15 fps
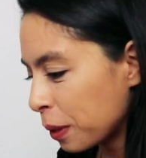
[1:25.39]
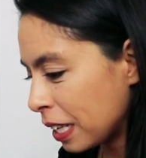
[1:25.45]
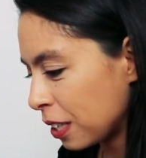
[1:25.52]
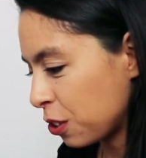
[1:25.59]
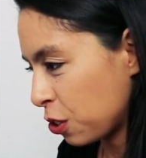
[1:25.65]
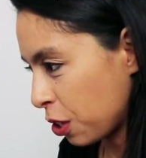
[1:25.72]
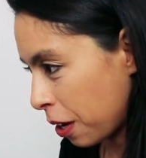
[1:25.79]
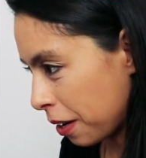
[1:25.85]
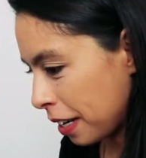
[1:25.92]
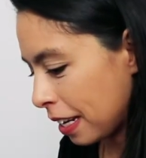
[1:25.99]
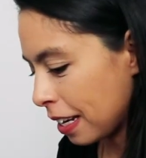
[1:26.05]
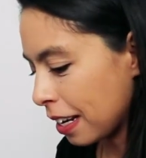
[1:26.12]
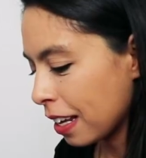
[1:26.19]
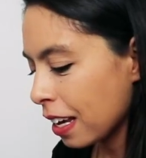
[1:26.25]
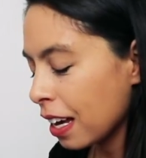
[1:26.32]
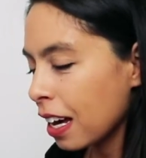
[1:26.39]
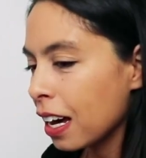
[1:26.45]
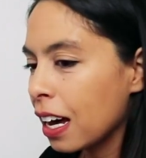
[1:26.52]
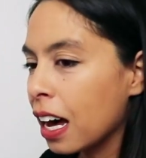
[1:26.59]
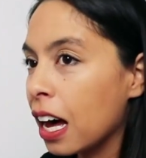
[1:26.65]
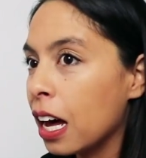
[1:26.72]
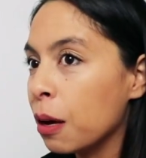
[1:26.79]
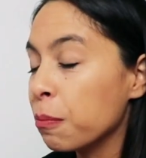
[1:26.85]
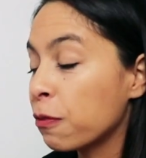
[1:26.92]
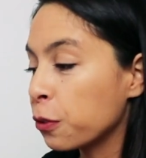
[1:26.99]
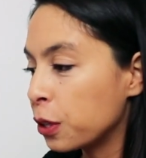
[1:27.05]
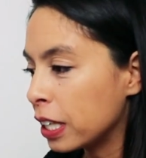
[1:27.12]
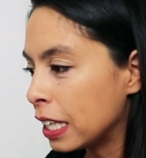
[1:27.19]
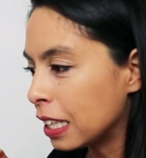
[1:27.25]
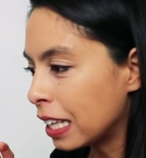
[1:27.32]
we get started,
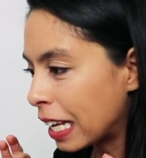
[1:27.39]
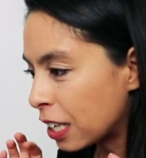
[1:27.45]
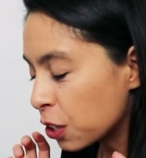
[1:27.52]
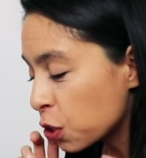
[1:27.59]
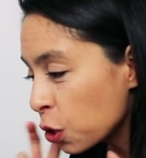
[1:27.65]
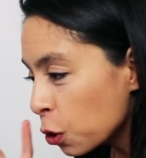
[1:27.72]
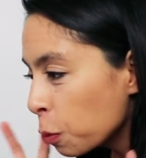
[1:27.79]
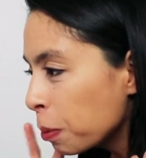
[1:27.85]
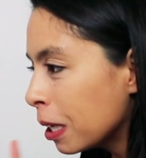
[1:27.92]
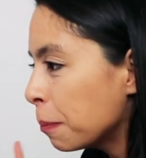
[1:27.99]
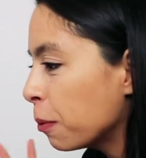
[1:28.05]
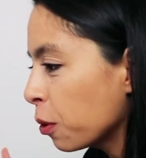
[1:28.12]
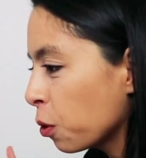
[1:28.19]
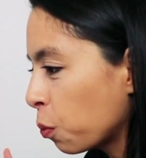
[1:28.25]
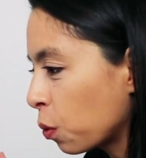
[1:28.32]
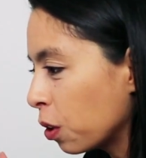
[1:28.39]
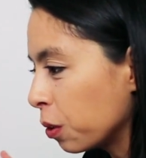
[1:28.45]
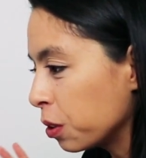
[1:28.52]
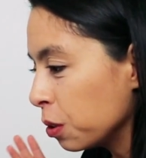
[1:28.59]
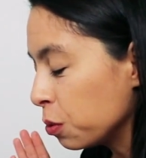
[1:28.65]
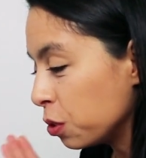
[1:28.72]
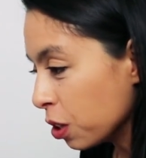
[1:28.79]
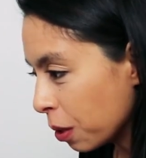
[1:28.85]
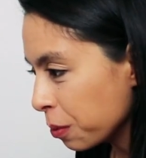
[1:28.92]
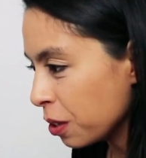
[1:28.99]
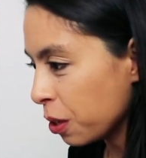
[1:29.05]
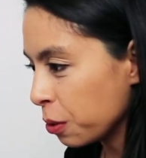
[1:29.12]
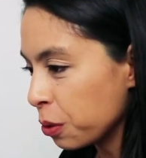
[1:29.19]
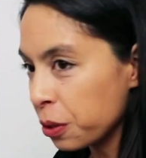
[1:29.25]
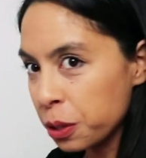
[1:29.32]
for the like two people in the world who don't
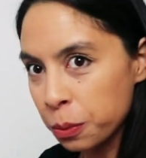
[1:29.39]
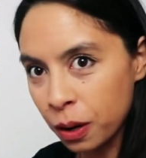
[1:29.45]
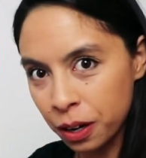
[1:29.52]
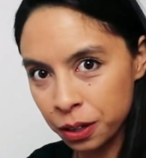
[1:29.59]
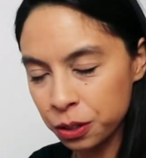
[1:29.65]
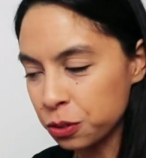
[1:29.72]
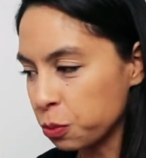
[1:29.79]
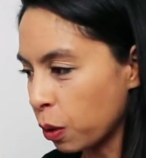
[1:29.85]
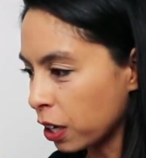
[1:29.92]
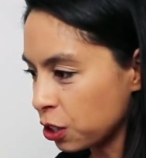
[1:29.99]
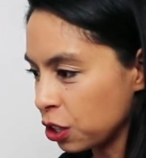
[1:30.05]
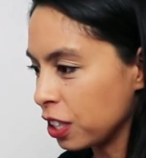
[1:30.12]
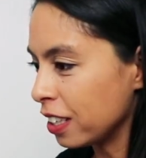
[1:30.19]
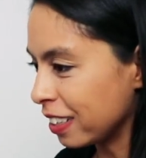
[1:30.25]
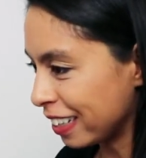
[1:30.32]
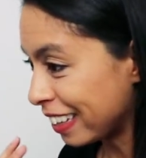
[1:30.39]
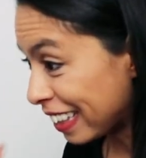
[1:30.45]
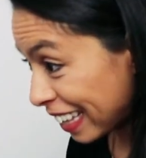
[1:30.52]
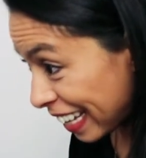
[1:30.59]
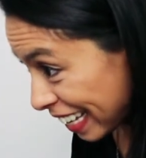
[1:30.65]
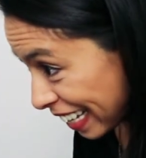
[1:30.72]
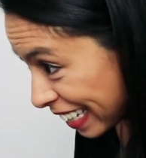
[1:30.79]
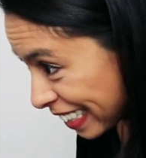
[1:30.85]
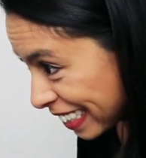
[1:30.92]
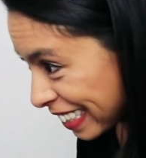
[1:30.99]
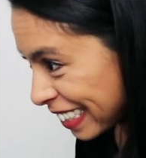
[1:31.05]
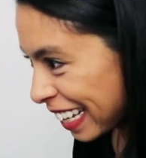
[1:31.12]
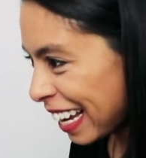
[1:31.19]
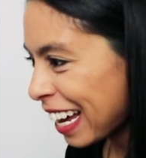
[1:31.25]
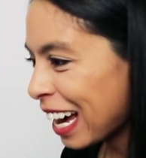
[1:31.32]
know who you are, who's watching
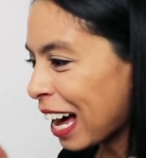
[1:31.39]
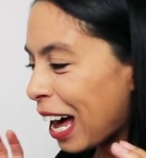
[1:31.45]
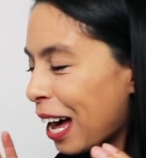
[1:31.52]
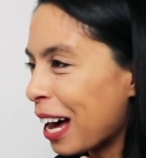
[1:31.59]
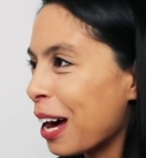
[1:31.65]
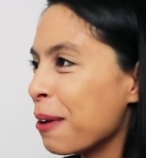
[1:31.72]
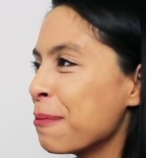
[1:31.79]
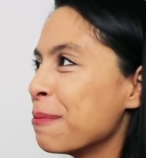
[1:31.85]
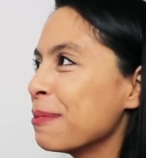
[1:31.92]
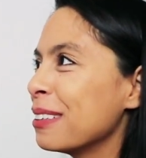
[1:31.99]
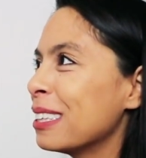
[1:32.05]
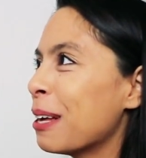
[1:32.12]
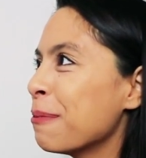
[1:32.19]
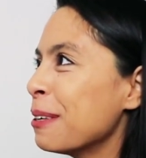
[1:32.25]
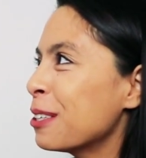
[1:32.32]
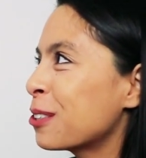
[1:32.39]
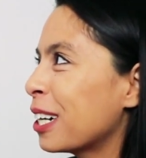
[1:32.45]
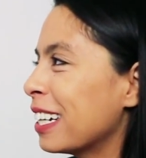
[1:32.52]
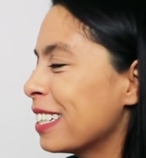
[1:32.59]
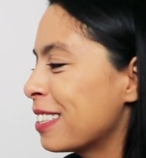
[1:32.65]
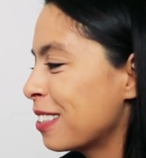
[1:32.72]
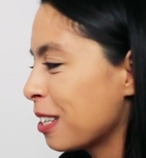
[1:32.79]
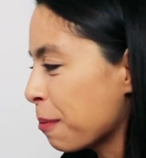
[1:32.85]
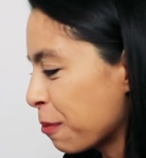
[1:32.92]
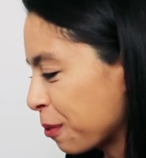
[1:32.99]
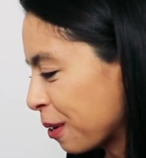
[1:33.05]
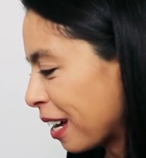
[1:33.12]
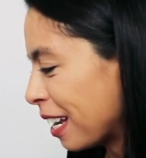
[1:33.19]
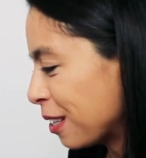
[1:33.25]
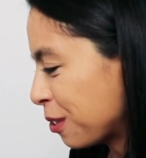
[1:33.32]
this, let me try to
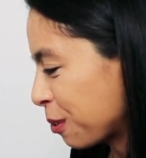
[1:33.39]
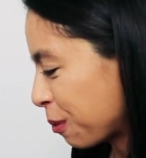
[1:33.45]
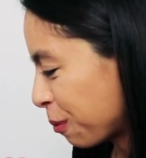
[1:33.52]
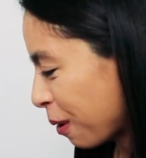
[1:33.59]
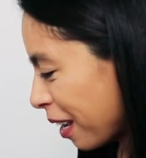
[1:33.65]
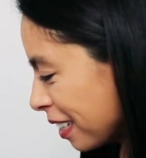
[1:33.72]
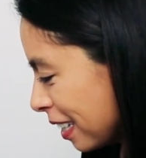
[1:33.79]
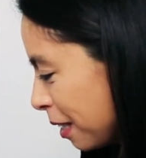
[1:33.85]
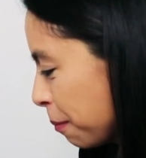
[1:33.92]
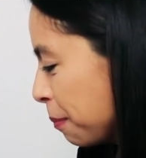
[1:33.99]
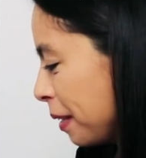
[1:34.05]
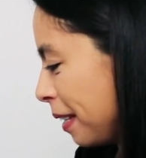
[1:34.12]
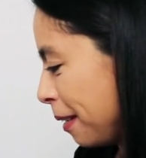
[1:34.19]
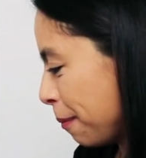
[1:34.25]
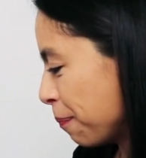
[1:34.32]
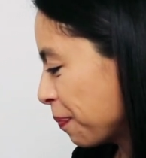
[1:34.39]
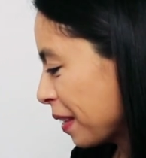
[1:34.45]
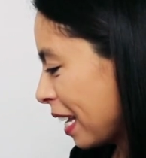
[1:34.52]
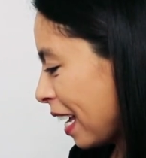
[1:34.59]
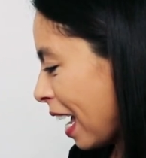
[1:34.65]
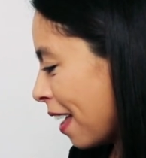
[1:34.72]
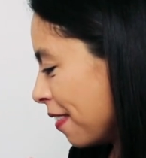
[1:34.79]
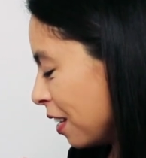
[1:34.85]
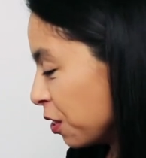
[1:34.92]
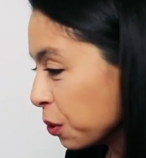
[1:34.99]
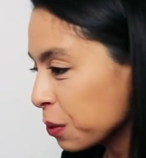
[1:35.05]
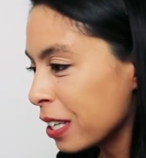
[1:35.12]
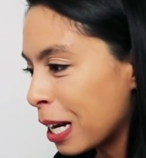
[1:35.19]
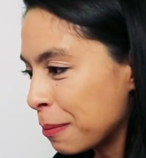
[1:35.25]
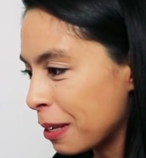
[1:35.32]
summarize Rodney Habib, and then
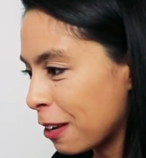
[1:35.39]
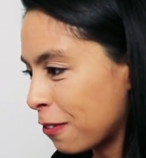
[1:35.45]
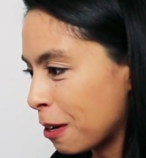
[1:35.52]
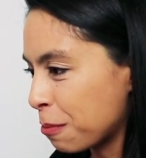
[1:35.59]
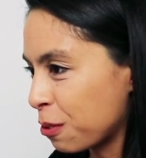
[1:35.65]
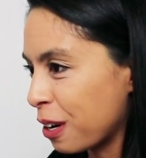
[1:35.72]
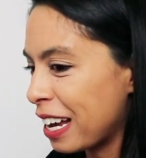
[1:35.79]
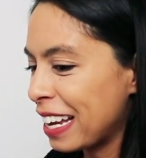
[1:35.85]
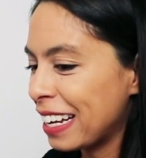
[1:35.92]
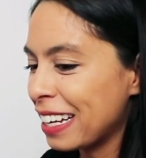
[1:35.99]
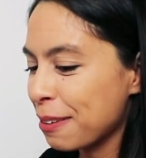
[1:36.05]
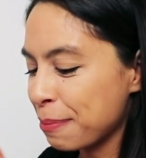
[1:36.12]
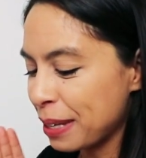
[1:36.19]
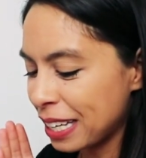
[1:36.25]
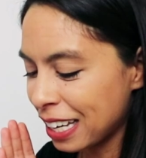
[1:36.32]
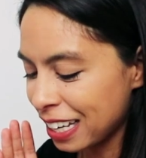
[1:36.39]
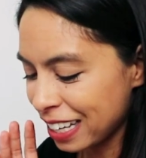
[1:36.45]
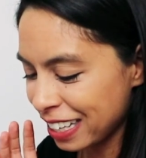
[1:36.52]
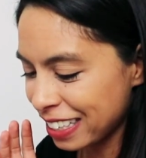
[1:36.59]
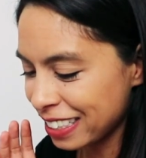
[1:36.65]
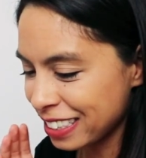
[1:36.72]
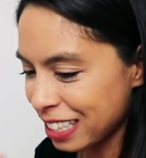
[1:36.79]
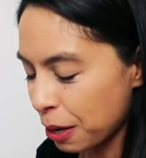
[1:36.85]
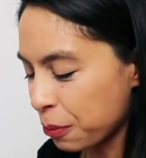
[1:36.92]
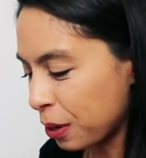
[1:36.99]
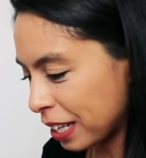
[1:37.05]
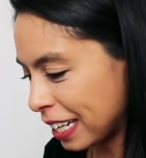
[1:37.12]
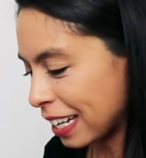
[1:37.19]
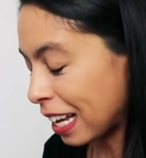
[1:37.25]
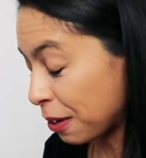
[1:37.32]
you tell me if I'm right, because I
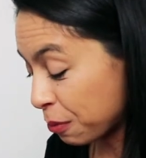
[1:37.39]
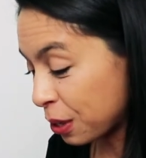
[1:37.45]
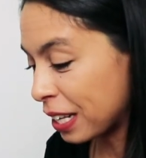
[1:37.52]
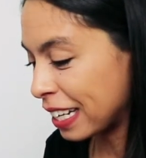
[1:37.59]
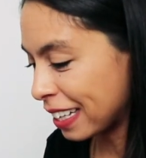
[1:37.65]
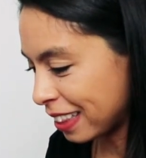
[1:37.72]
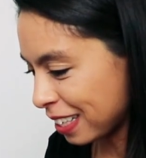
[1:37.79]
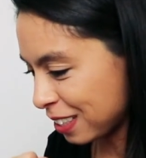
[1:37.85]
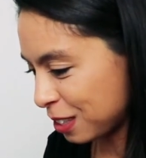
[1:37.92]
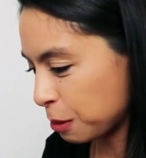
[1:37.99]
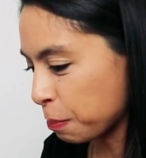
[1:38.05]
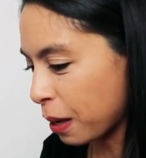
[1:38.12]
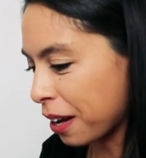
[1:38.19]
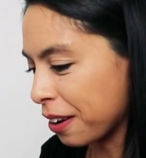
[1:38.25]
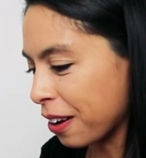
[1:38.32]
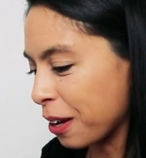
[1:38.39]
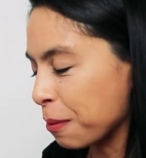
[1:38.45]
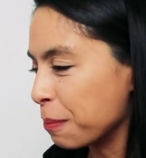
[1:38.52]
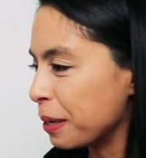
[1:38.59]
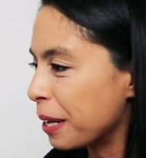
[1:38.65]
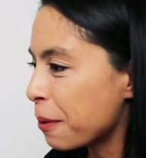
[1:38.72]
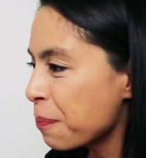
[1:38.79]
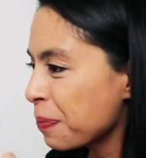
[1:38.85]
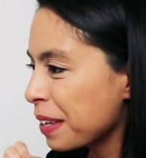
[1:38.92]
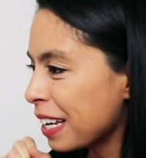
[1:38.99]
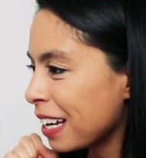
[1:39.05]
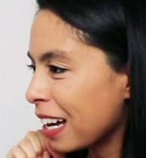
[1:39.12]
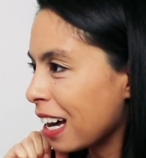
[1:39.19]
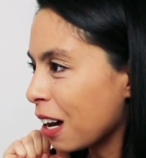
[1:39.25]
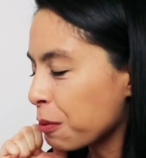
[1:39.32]
want to get this spot on. But
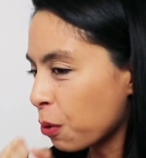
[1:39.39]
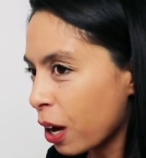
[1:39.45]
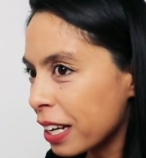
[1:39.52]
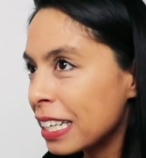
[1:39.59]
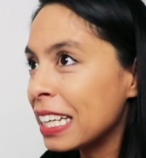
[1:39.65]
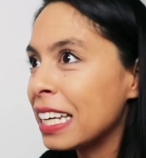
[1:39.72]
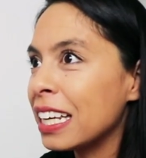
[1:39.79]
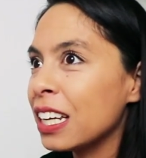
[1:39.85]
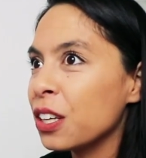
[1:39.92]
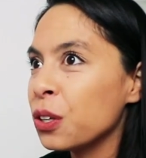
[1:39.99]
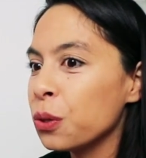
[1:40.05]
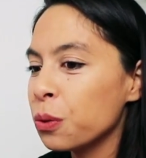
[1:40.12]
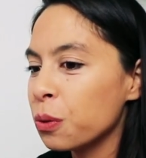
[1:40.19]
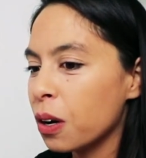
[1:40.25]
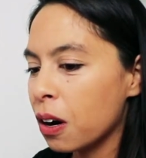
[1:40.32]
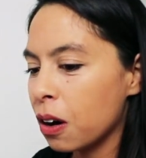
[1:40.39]
Rodney, you